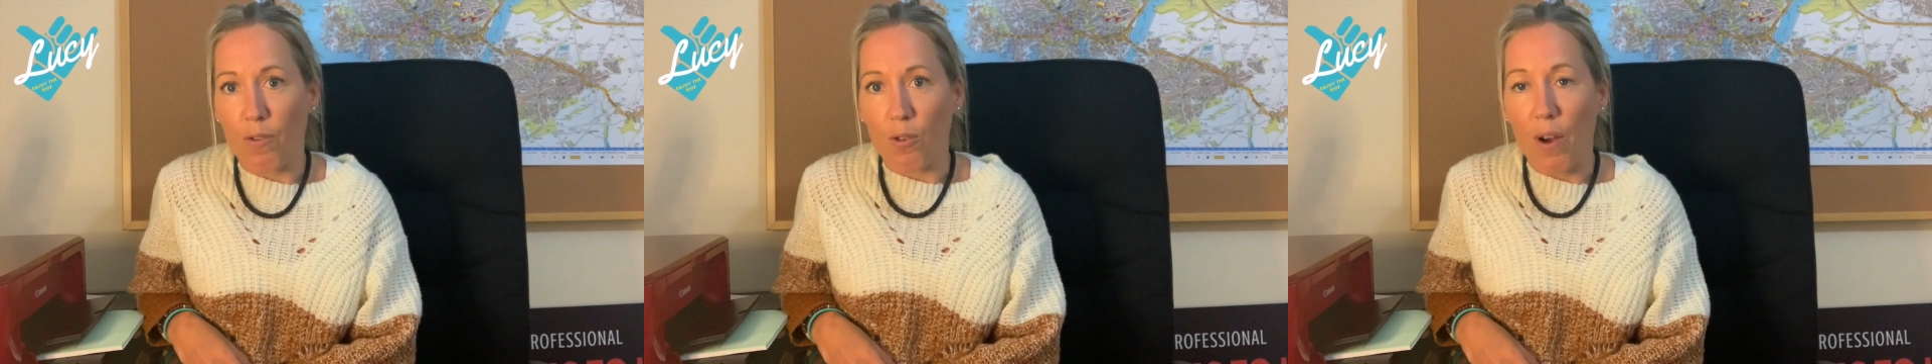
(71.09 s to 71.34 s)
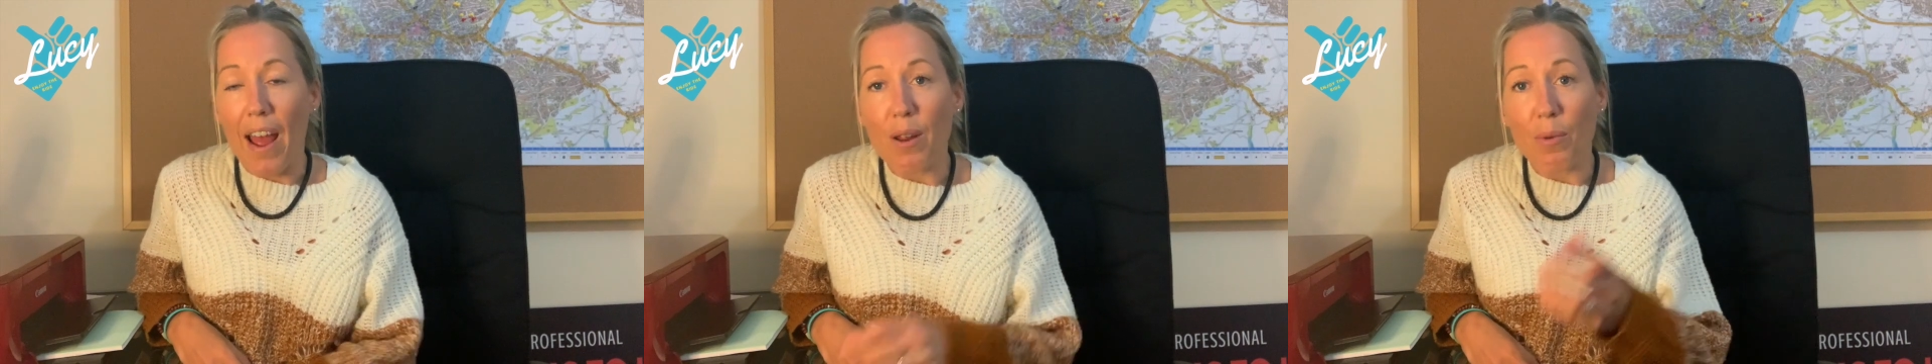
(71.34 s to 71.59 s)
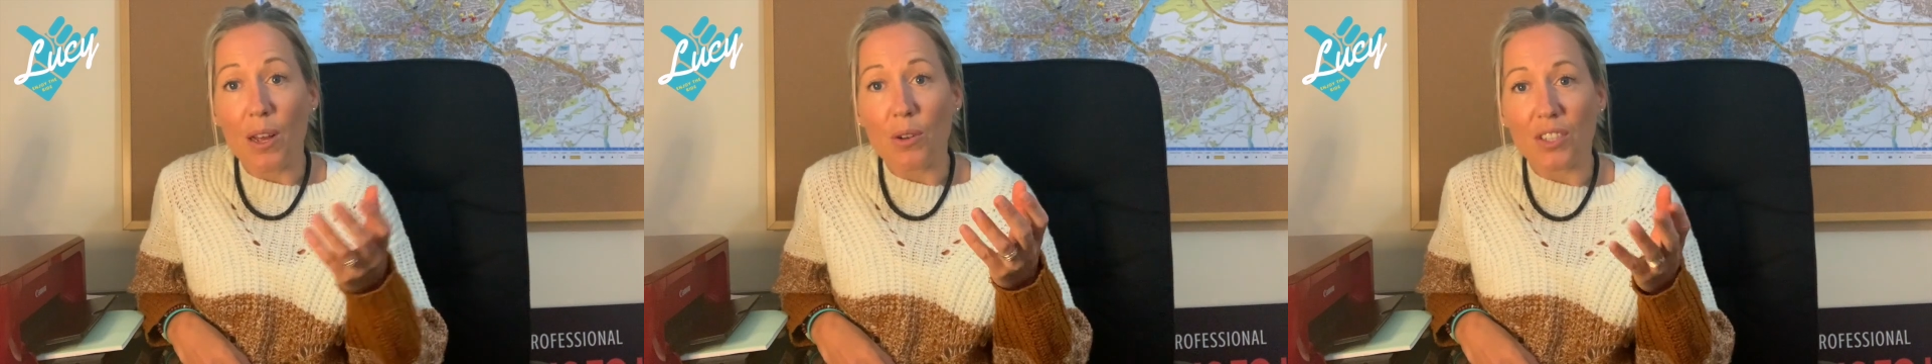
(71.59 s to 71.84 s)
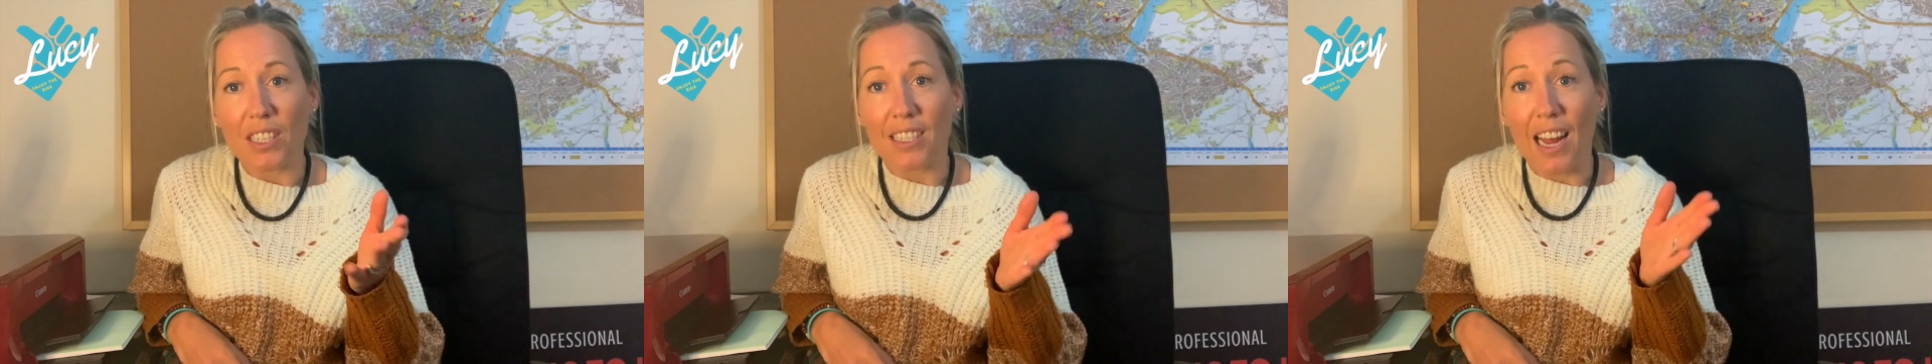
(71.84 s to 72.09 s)
for anyone
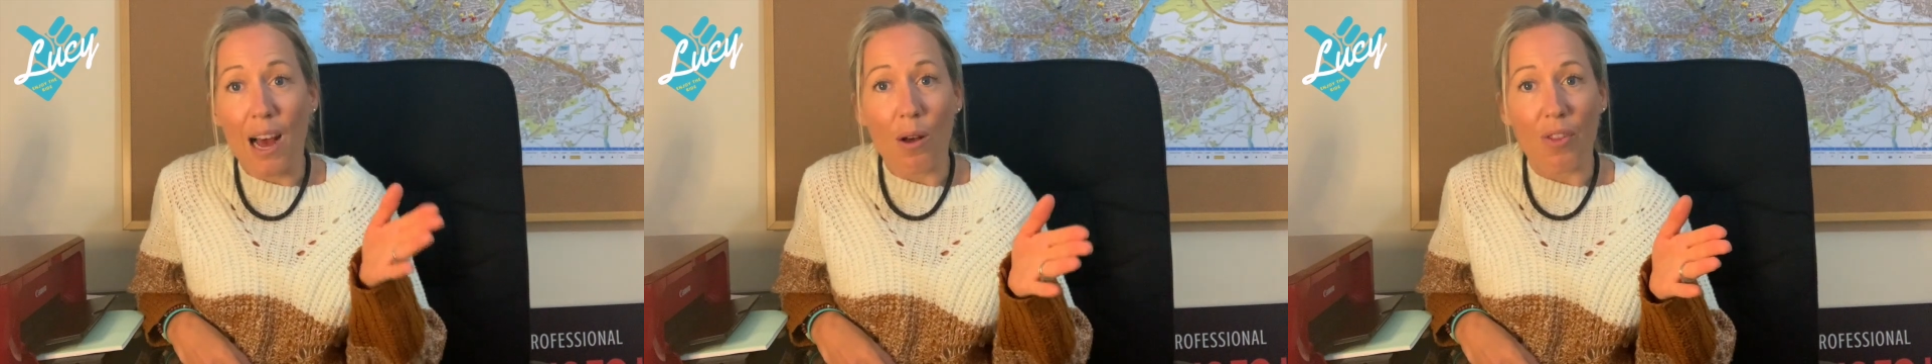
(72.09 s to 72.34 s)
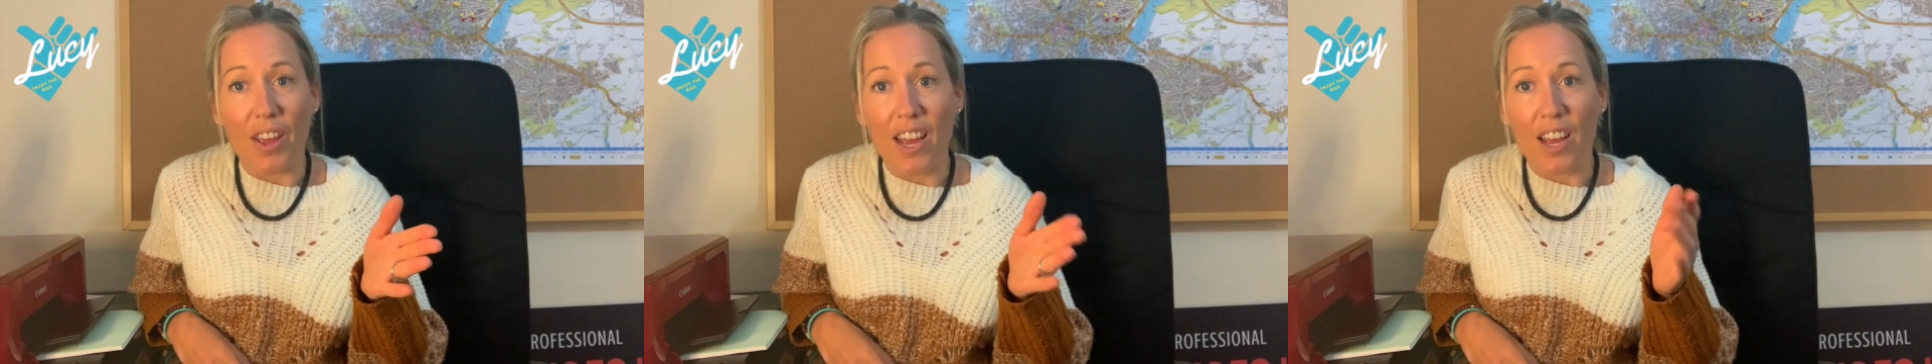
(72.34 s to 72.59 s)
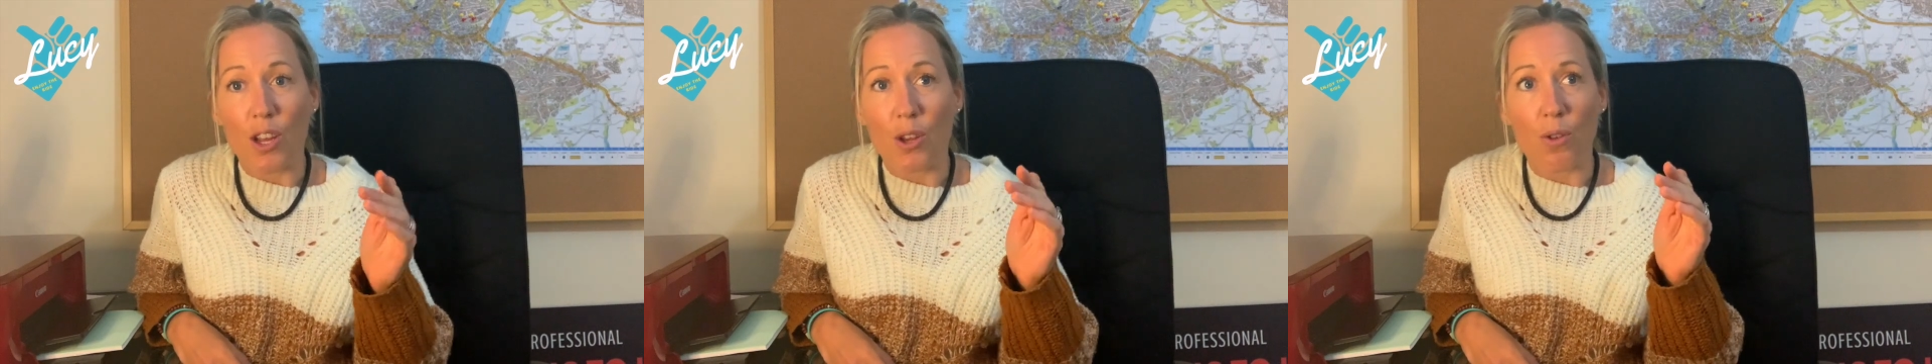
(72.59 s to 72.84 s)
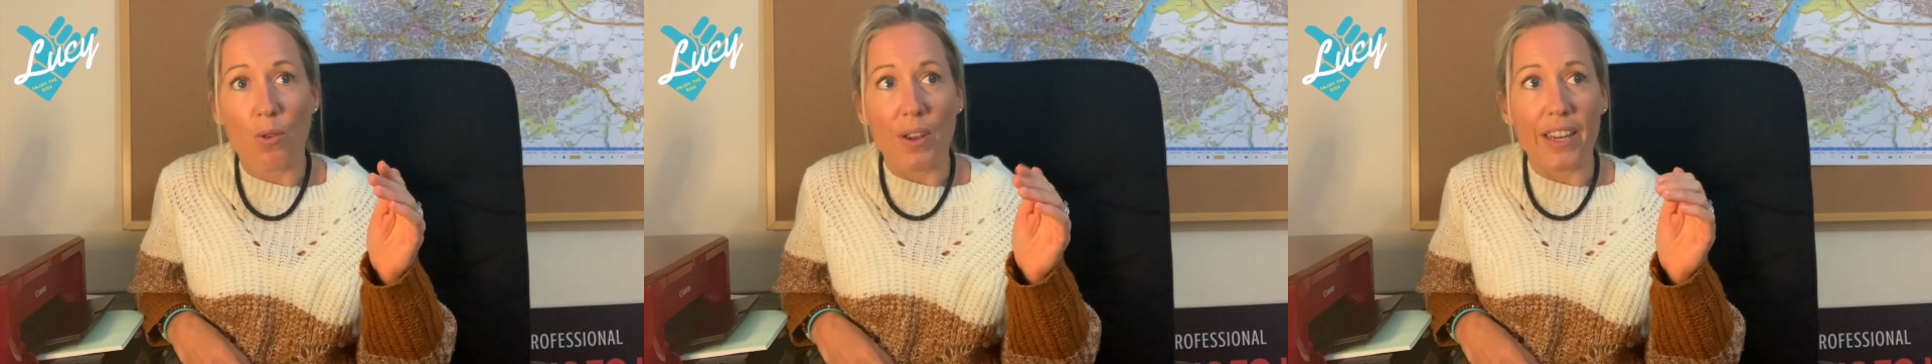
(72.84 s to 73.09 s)
else out there who
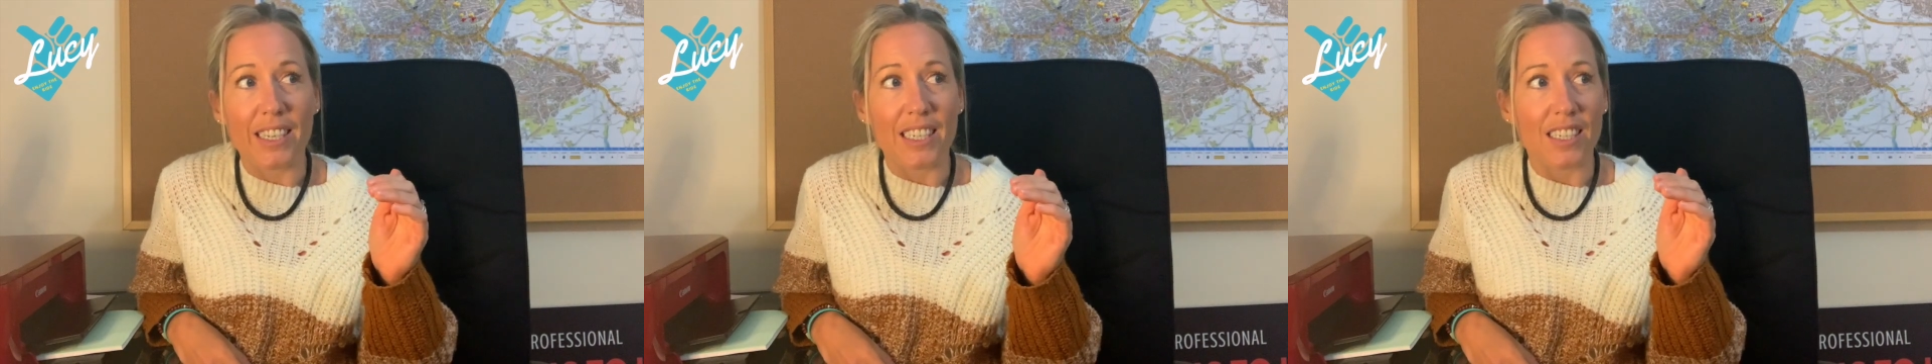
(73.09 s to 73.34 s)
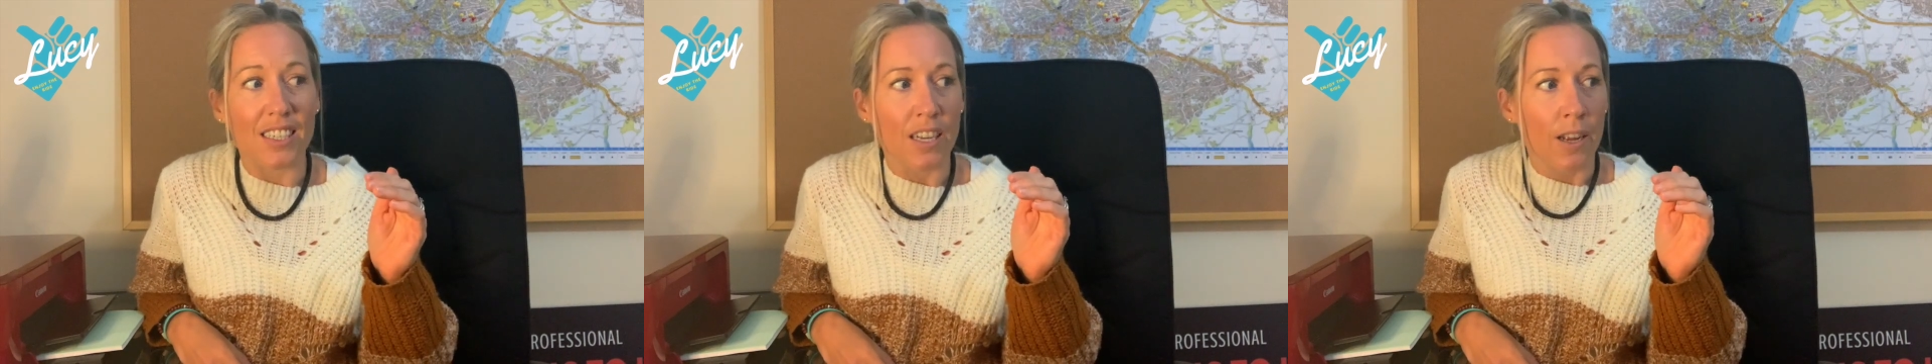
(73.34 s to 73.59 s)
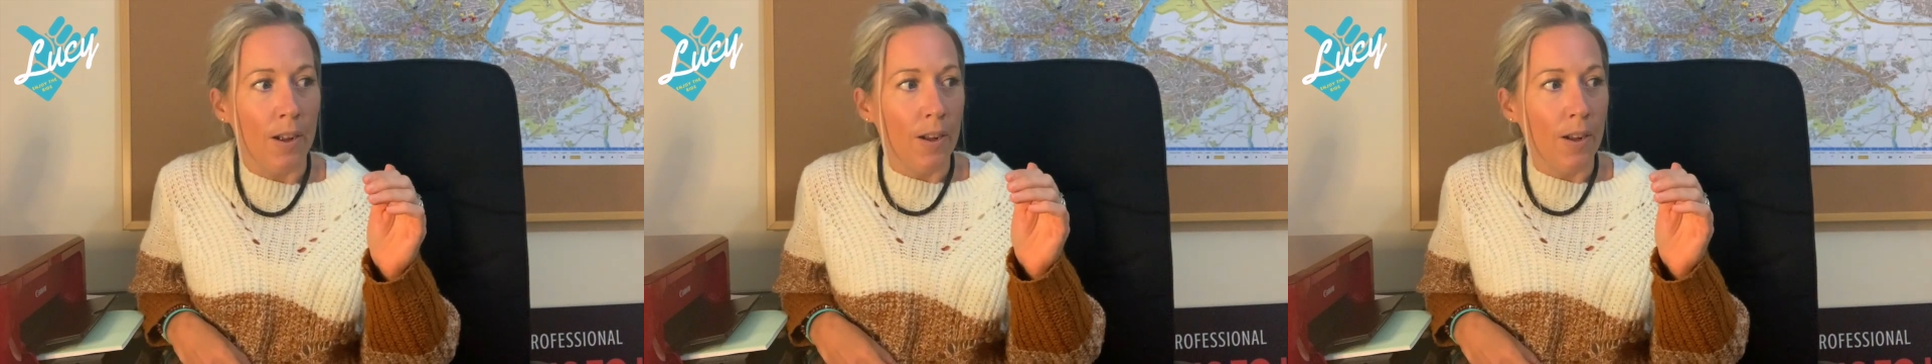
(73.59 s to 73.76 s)
is